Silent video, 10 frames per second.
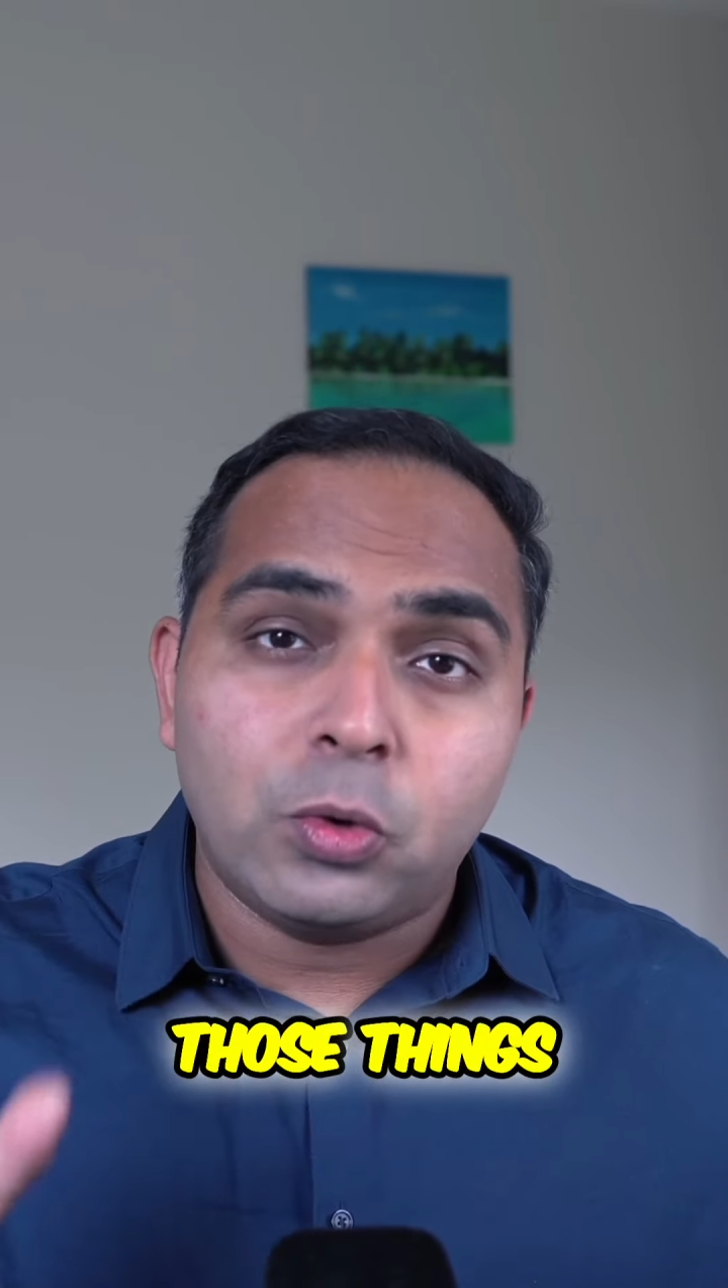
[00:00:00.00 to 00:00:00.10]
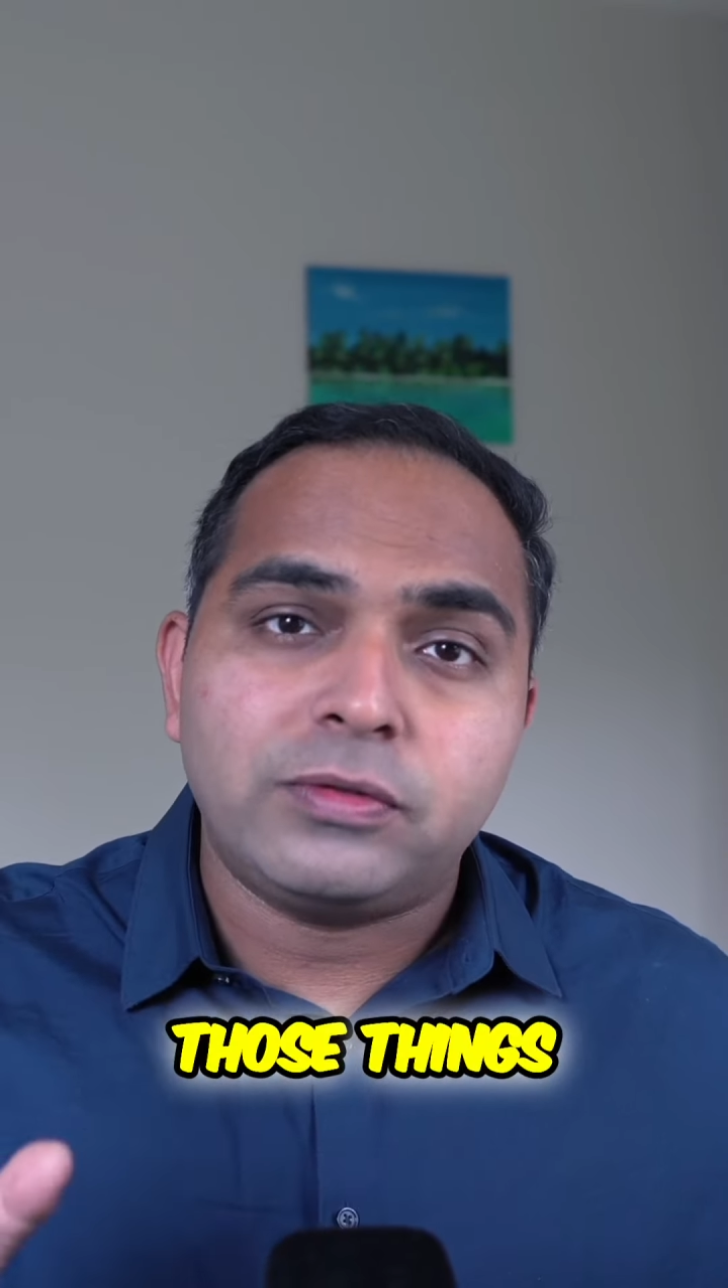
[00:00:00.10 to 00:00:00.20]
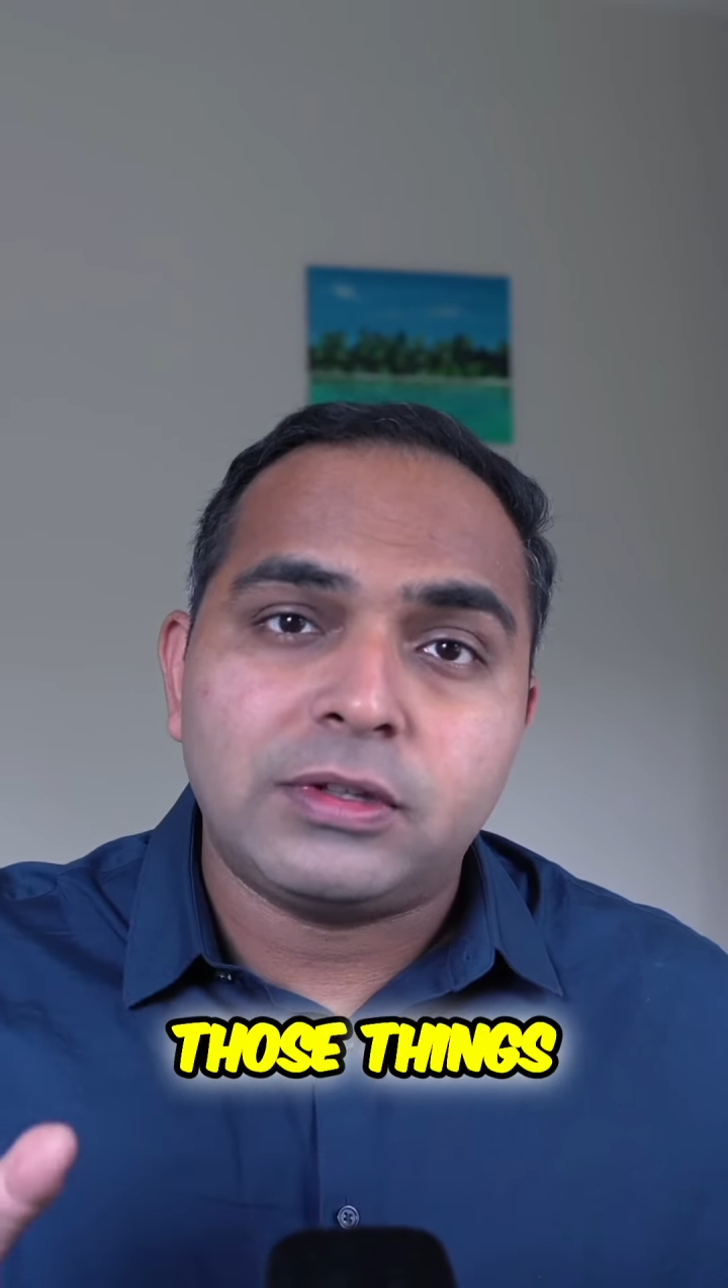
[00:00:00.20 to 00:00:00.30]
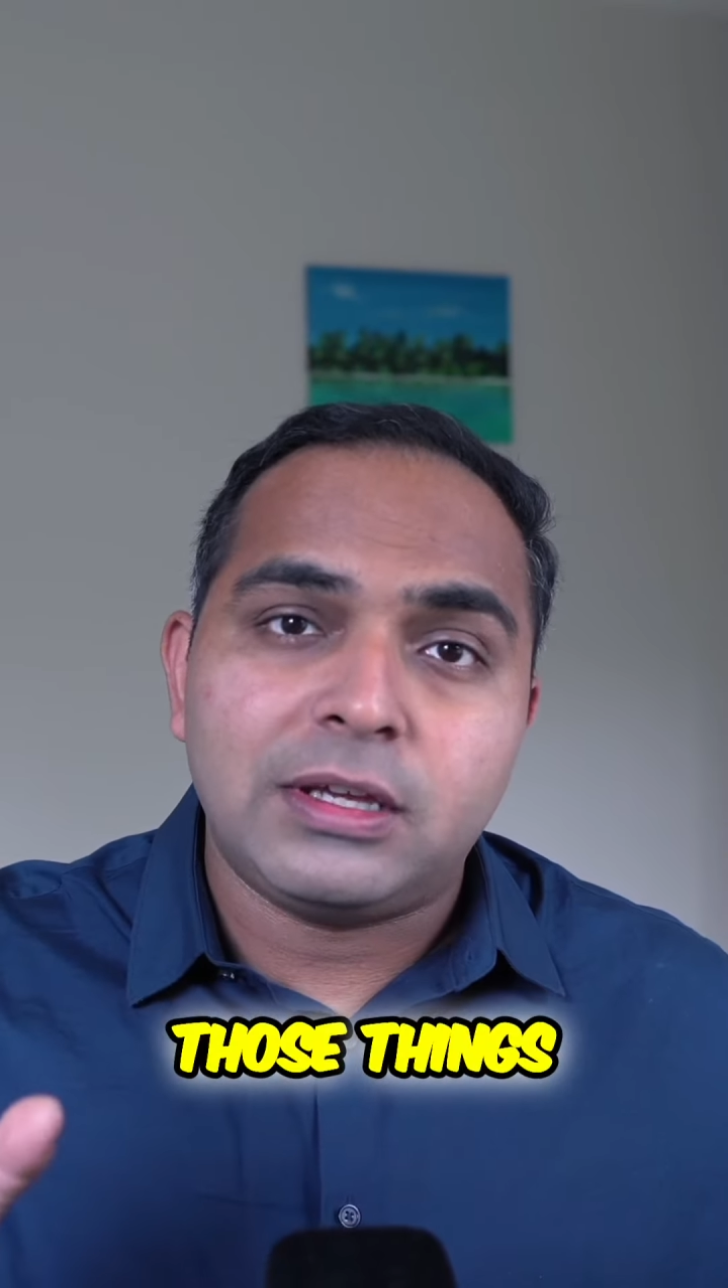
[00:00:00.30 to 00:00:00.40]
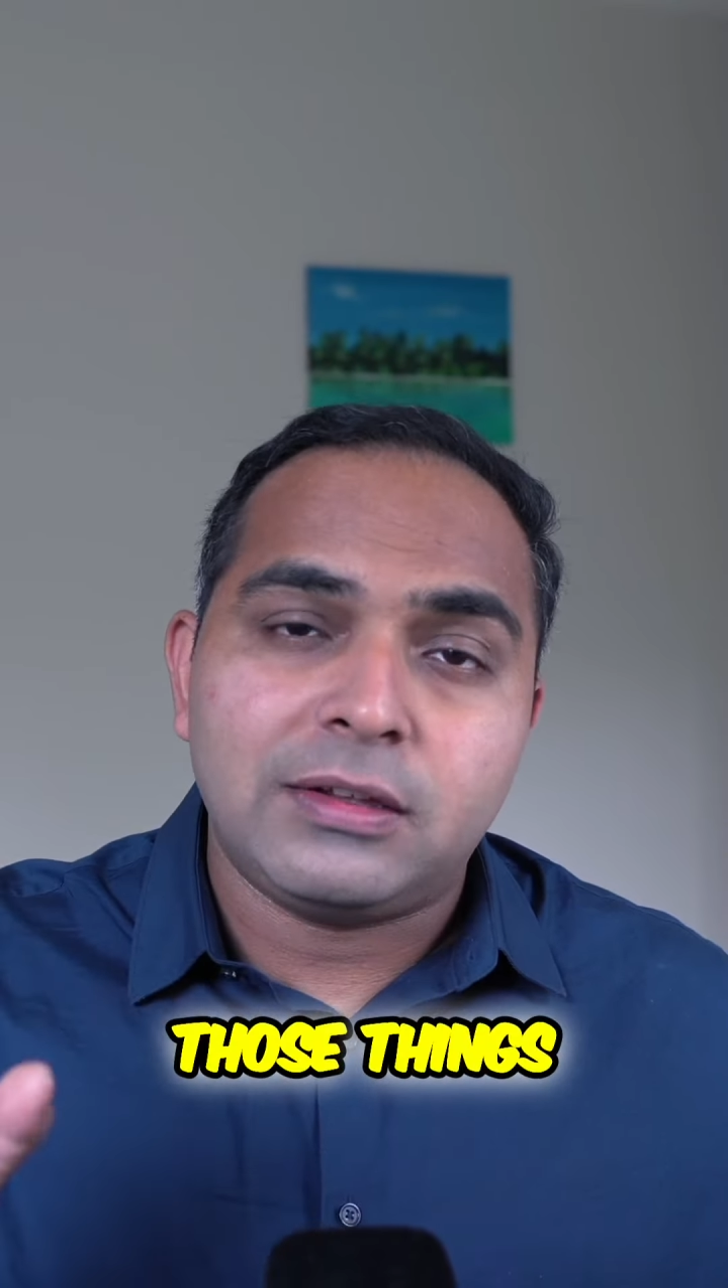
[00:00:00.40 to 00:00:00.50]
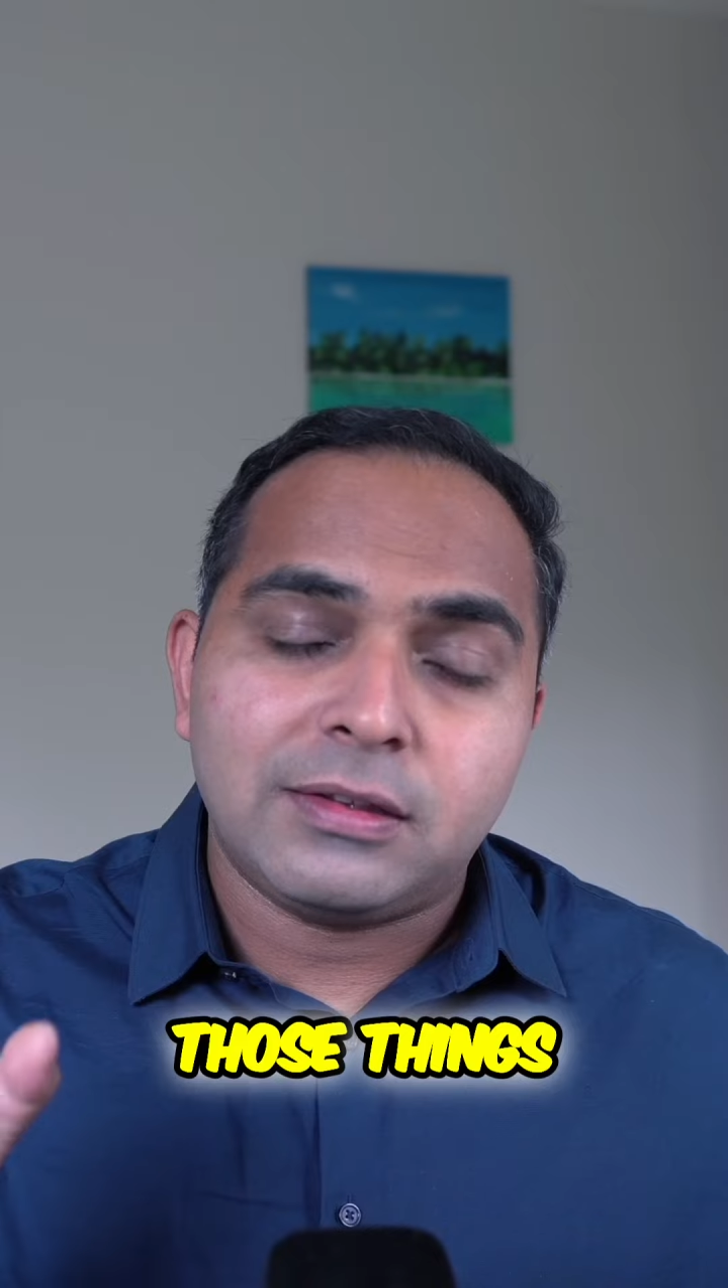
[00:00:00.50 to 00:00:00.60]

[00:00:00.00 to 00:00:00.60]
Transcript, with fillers: things